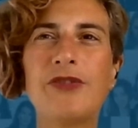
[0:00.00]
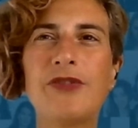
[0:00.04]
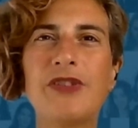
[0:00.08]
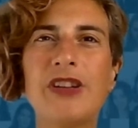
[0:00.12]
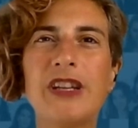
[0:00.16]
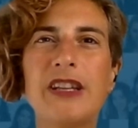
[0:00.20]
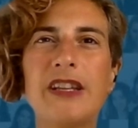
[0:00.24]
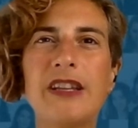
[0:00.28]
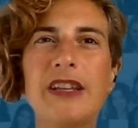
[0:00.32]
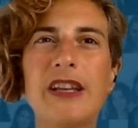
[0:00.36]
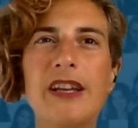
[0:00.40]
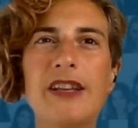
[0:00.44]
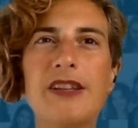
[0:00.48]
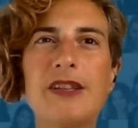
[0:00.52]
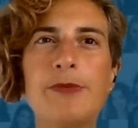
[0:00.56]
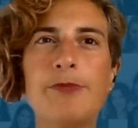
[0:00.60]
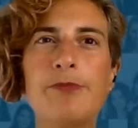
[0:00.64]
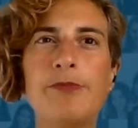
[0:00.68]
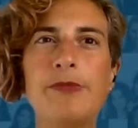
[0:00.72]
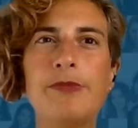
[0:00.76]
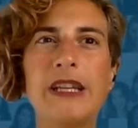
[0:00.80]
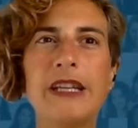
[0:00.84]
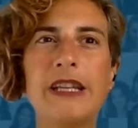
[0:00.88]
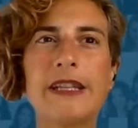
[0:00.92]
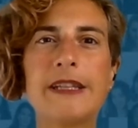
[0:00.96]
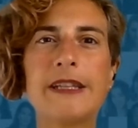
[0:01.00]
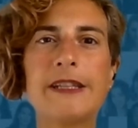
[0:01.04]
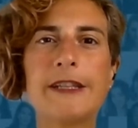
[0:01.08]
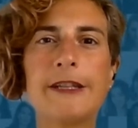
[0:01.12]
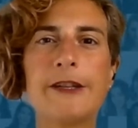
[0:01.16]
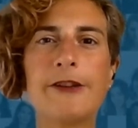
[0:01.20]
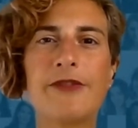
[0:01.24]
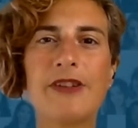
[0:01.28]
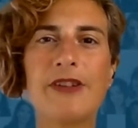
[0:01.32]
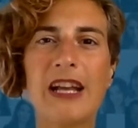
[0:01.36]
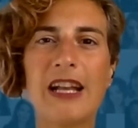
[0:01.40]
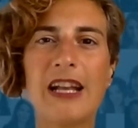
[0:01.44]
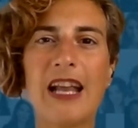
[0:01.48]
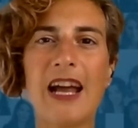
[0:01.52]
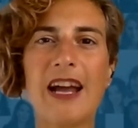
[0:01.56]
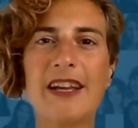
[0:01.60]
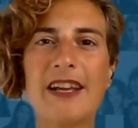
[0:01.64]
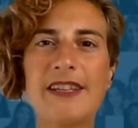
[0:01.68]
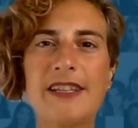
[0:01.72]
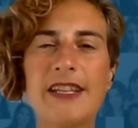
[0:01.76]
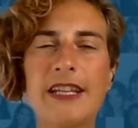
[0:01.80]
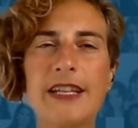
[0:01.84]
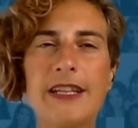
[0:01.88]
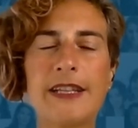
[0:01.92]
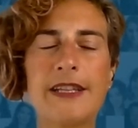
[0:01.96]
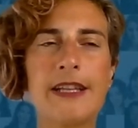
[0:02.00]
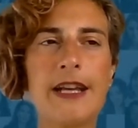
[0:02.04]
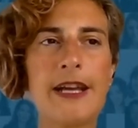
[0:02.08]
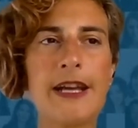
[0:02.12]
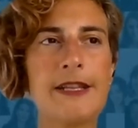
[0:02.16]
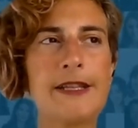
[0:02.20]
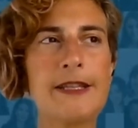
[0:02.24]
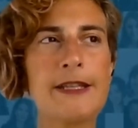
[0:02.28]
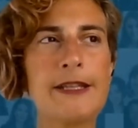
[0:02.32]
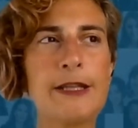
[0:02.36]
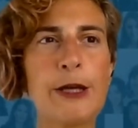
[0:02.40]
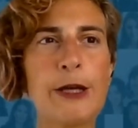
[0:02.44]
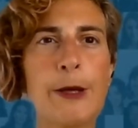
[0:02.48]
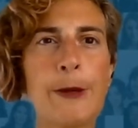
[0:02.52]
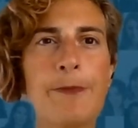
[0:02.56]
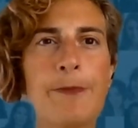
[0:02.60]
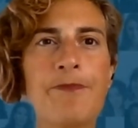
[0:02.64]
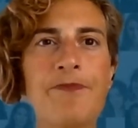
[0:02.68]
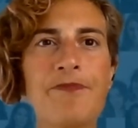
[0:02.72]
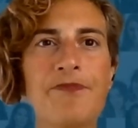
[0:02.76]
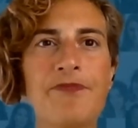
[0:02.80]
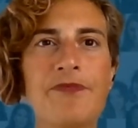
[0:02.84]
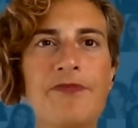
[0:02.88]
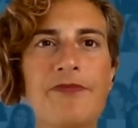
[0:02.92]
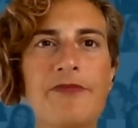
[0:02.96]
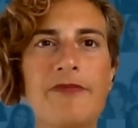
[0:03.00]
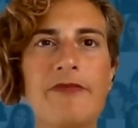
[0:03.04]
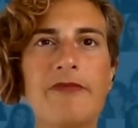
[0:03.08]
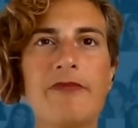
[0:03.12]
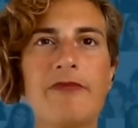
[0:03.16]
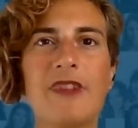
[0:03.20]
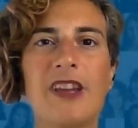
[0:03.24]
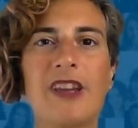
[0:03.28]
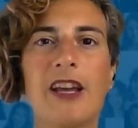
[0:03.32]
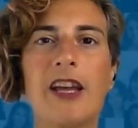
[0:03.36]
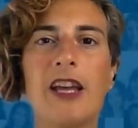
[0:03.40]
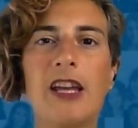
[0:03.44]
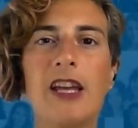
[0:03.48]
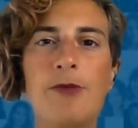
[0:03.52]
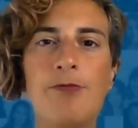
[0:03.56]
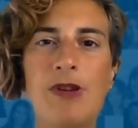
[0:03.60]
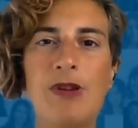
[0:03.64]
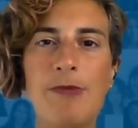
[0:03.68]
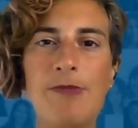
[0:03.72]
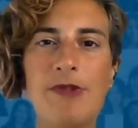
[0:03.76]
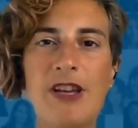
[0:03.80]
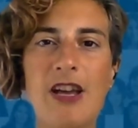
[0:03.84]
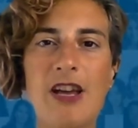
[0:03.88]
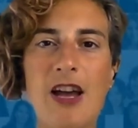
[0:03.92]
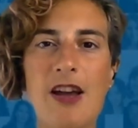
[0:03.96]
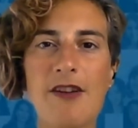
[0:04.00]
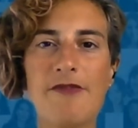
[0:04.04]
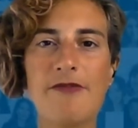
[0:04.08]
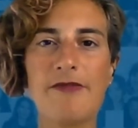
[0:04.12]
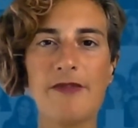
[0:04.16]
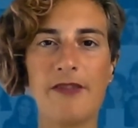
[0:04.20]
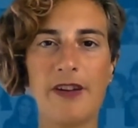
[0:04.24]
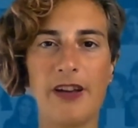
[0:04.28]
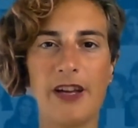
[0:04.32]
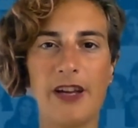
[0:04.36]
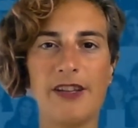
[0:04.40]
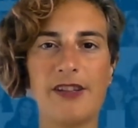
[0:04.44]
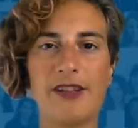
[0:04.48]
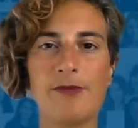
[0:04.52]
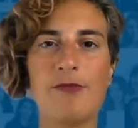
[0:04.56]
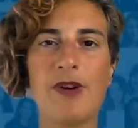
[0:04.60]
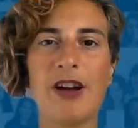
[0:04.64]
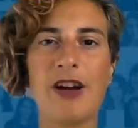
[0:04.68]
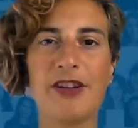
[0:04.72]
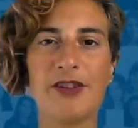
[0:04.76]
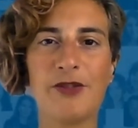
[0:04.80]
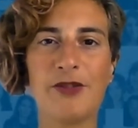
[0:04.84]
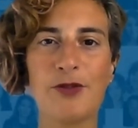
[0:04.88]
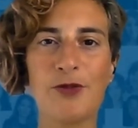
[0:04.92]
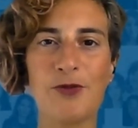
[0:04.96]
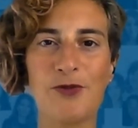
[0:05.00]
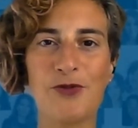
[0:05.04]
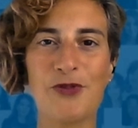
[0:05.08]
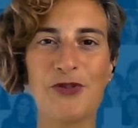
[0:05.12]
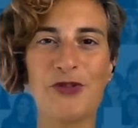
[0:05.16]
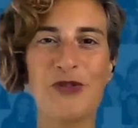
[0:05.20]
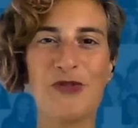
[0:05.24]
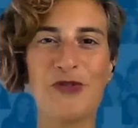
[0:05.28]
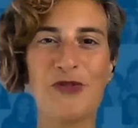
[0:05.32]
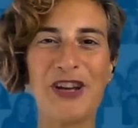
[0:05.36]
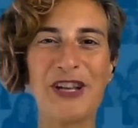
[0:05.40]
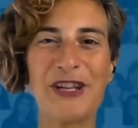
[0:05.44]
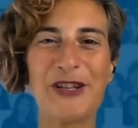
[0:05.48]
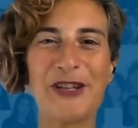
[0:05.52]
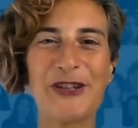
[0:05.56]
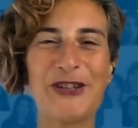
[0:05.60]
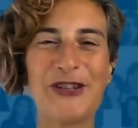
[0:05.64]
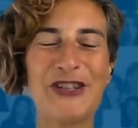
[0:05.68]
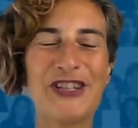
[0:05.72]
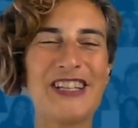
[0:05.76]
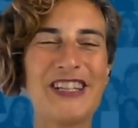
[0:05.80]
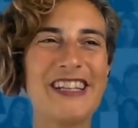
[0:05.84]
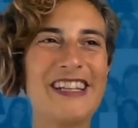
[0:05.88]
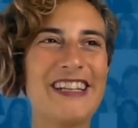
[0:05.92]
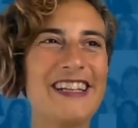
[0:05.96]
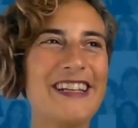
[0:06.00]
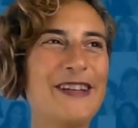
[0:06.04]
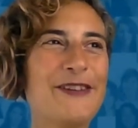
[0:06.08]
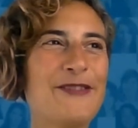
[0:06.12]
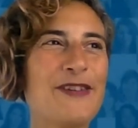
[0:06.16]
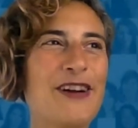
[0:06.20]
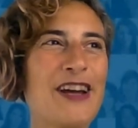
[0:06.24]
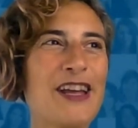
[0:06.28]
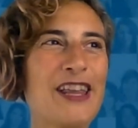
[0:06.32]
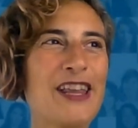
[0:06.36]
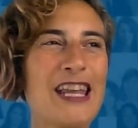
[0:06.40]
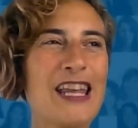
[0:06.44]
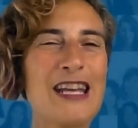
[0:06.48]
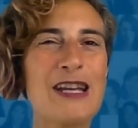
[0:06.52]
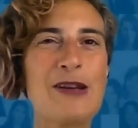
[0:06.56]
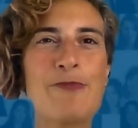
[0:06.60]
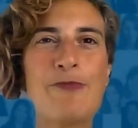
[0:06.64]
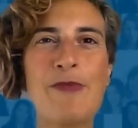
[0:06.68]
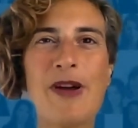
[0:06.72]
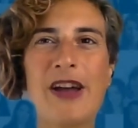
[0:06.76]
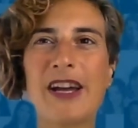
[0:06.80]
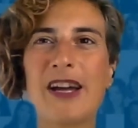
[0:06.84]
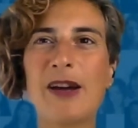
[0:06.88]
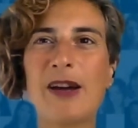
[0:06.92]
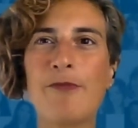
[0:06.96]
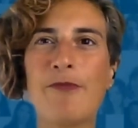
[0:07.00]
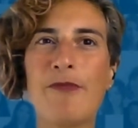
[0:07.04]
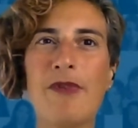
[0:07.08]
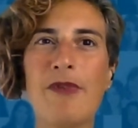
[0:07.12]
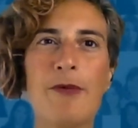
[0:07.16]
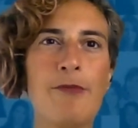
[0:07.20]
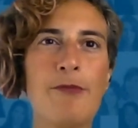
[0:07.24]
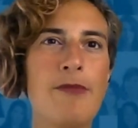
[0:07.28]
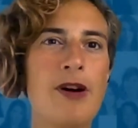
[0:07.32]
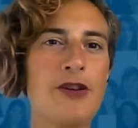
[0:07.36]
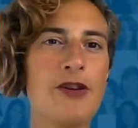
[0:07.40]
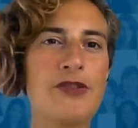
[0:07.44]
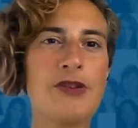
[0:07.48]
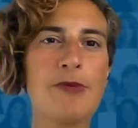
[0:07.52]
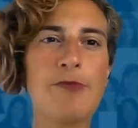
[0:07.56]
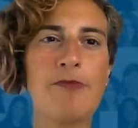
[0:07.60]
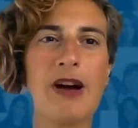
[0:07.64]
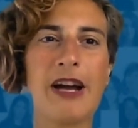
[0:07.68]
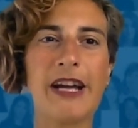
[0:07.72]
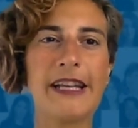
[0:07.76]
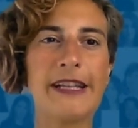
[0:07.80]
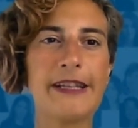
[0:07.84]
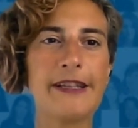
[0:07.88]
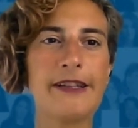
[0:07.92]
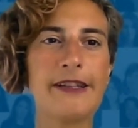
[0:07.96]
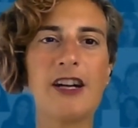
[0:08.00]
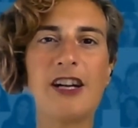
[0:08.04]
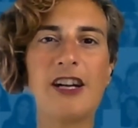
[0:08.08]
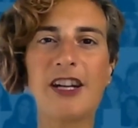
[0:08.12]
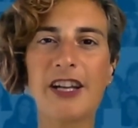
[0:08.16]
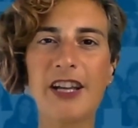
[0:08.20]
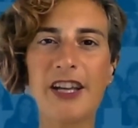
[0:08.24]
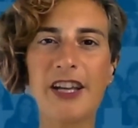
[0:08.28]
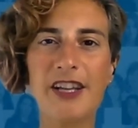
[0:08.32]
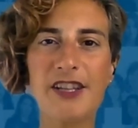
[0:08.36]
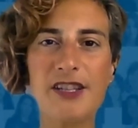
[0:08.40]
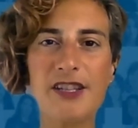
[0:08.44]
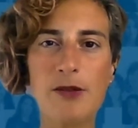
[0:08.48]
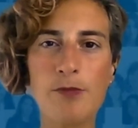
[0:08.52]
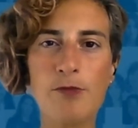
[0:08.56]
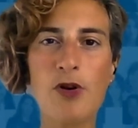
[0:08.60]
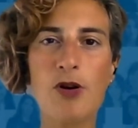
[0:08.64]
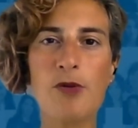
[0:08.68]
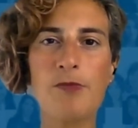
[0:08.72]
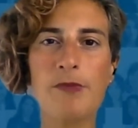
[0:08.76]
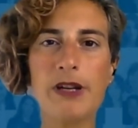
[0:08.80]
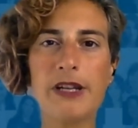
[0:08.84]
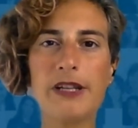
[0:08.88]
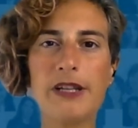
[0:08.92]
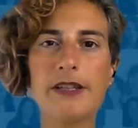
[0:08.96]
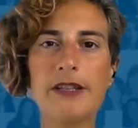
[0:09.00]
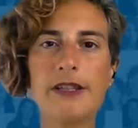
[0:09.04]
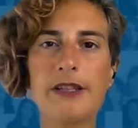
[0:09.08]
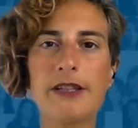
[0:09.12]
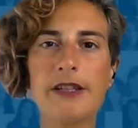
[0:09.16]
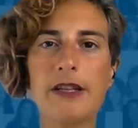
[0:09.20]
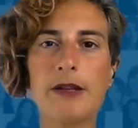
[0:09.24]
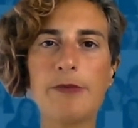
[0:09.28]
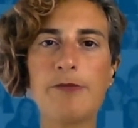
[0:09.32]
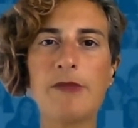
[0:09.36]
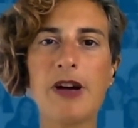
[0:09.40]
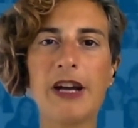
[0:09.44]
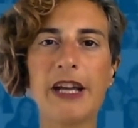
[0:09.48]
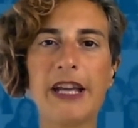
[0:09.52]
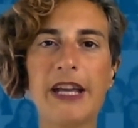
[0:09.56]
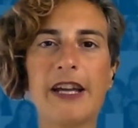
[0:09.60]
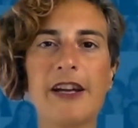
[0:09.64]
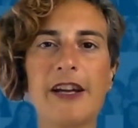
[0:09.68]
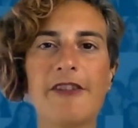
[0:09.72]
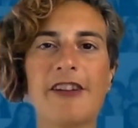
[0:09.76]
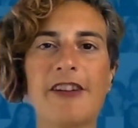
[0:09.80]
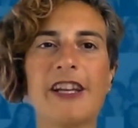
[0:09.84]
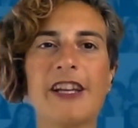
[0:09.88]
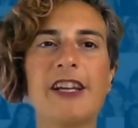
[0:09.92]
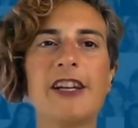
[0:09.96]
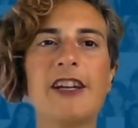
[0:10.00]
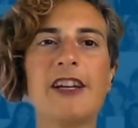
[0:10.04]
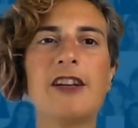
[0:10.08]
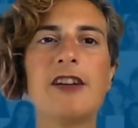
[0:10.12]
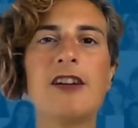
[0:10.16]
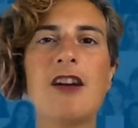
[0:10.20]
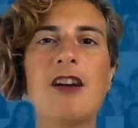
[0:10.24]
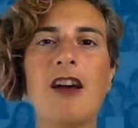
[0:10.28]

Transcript: it has been realizing that ebbf is my source of energy. If I think back about my darkest moments in my career,